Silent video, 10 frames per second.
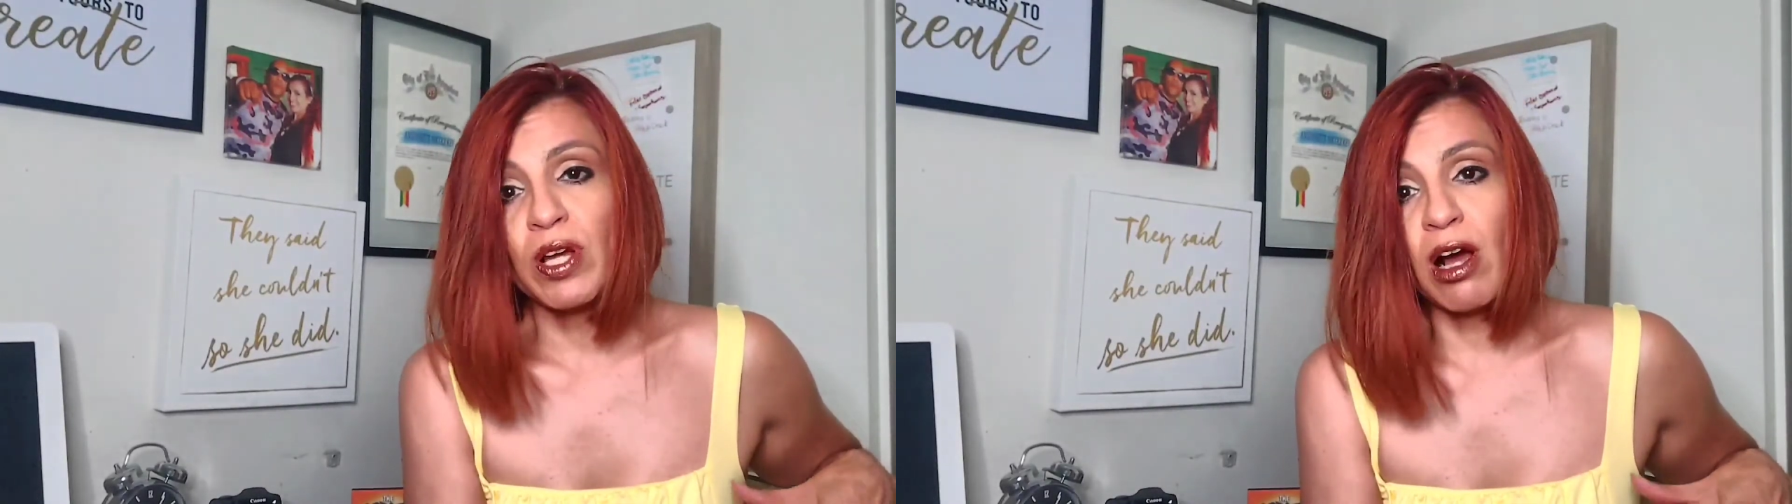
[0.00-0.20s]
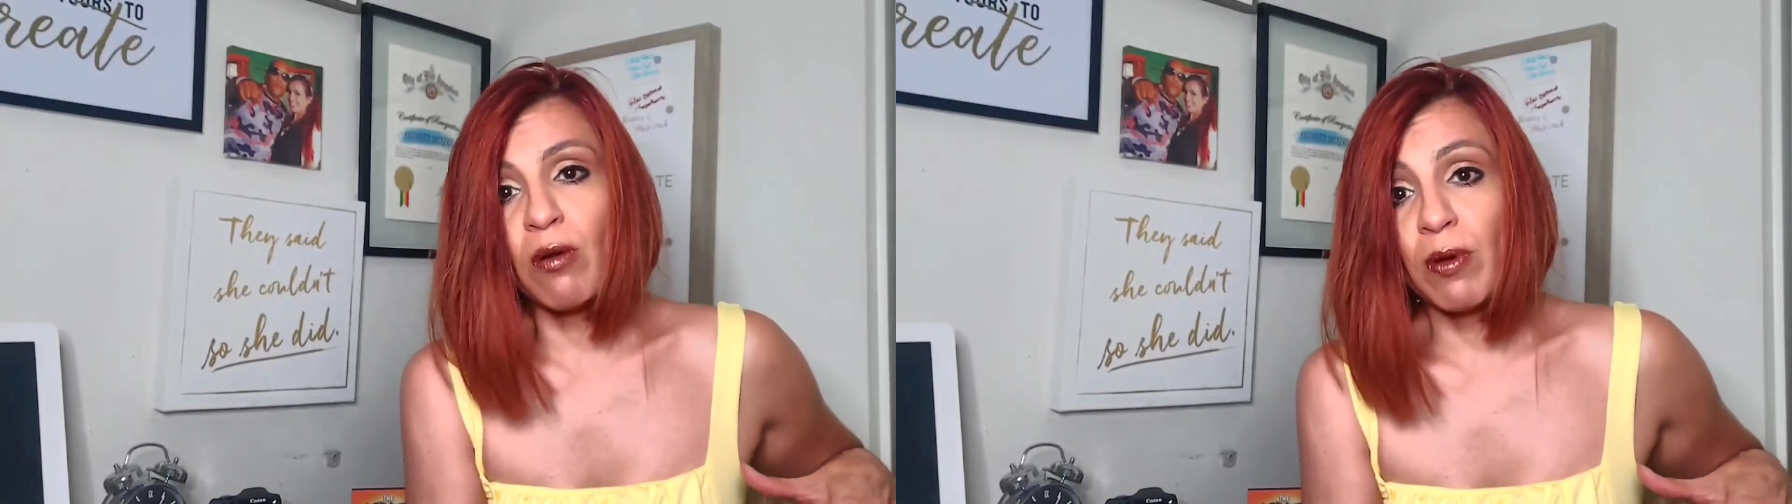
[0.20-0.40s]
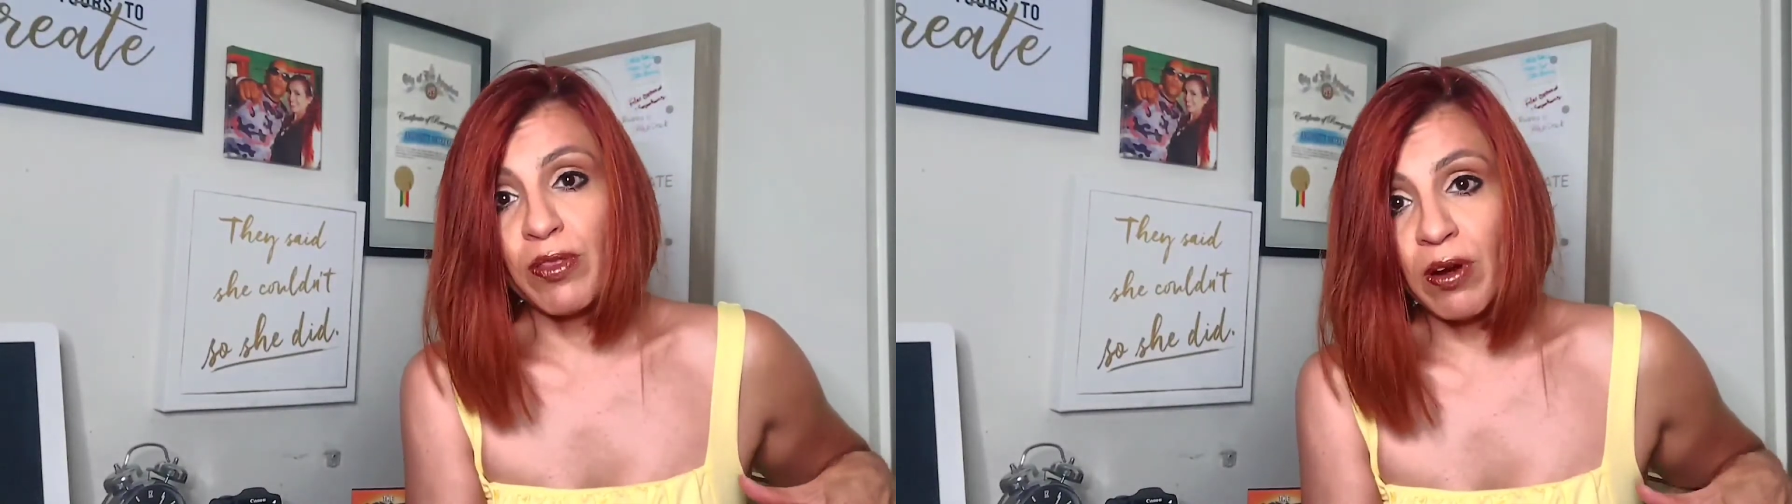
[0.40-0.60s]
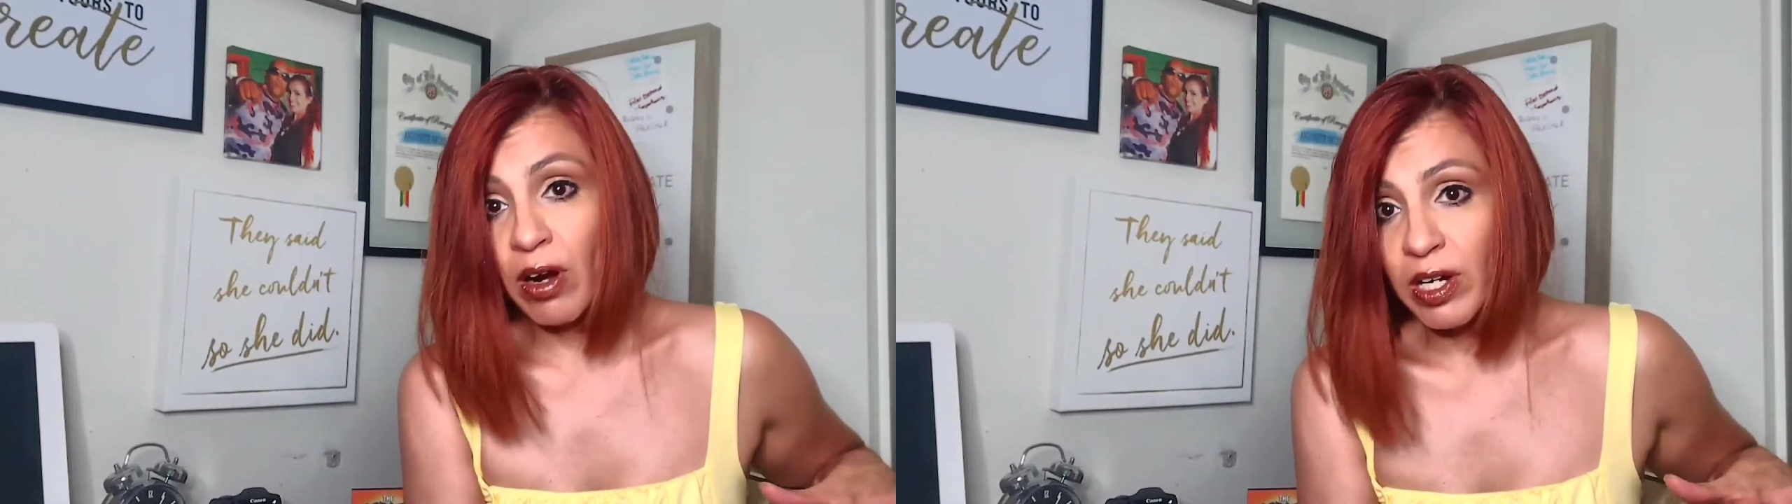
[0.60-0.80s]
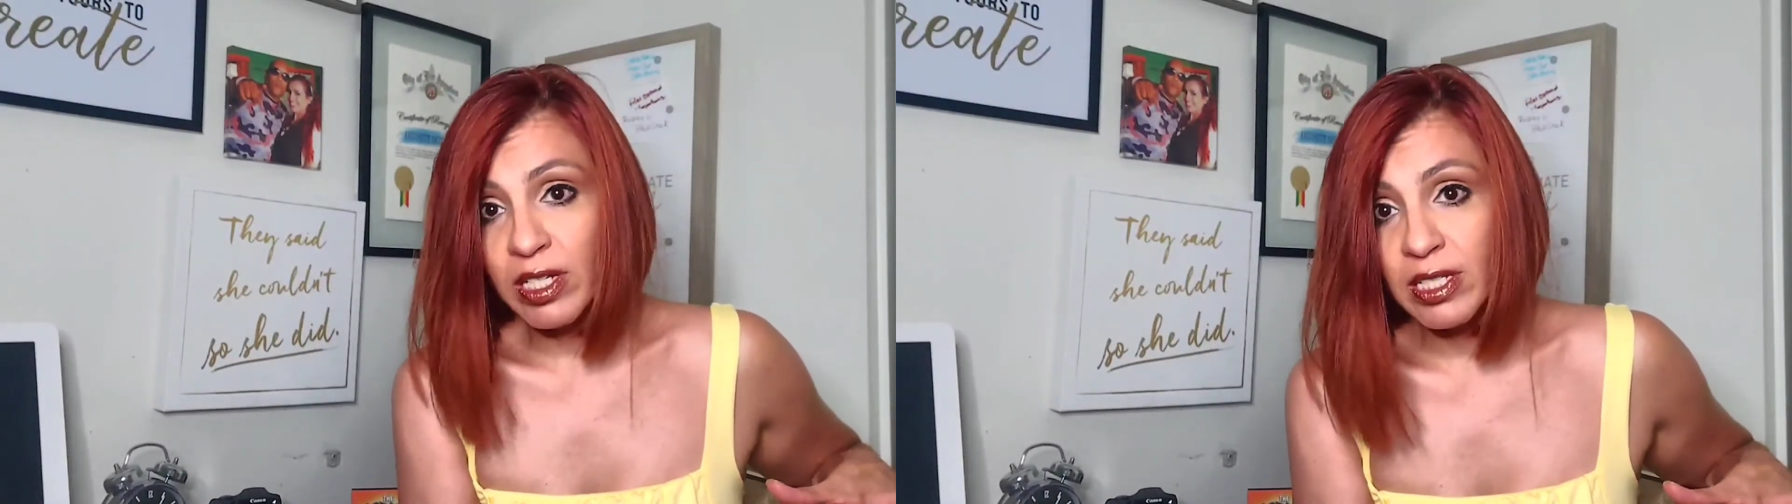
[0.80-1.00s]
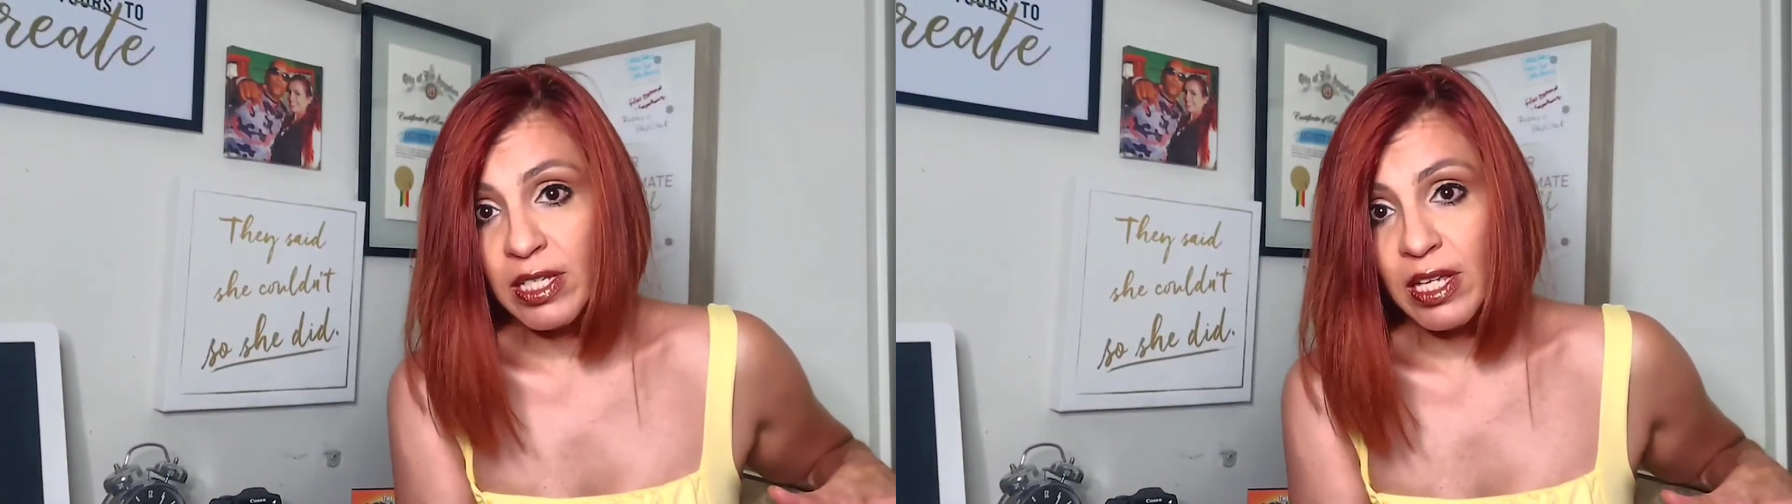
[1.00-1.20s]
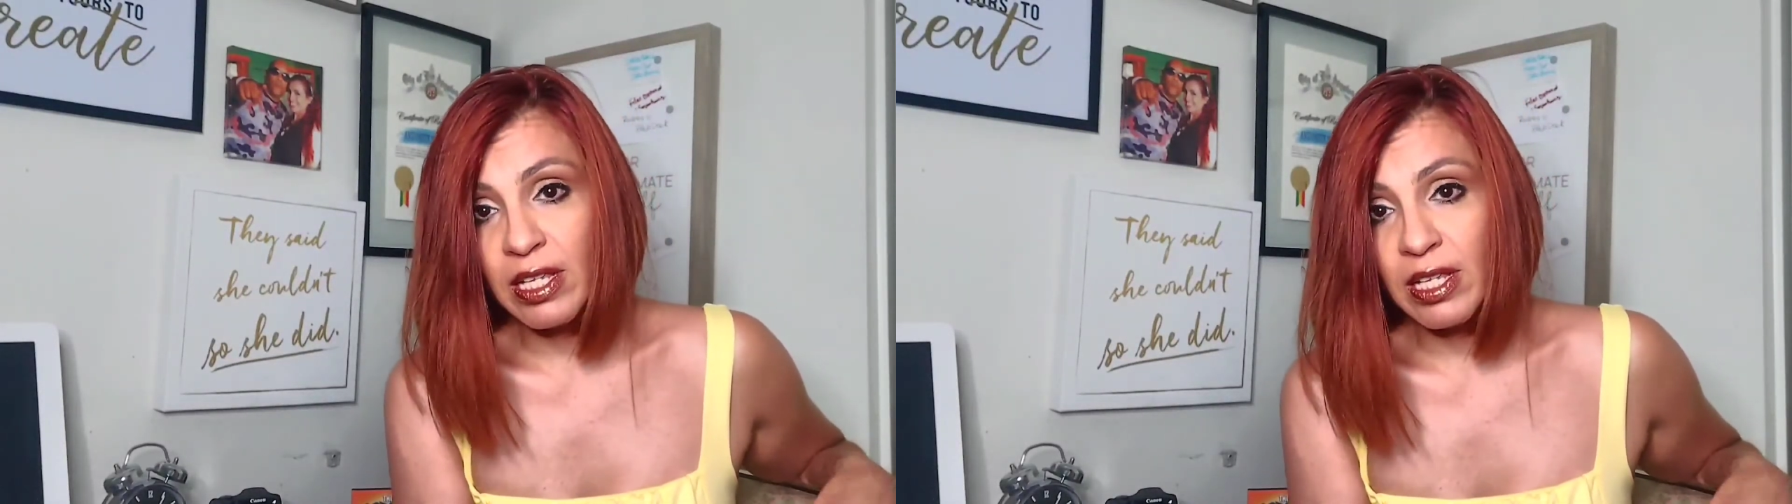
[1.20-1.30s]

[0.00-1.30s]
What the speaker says: to help other artists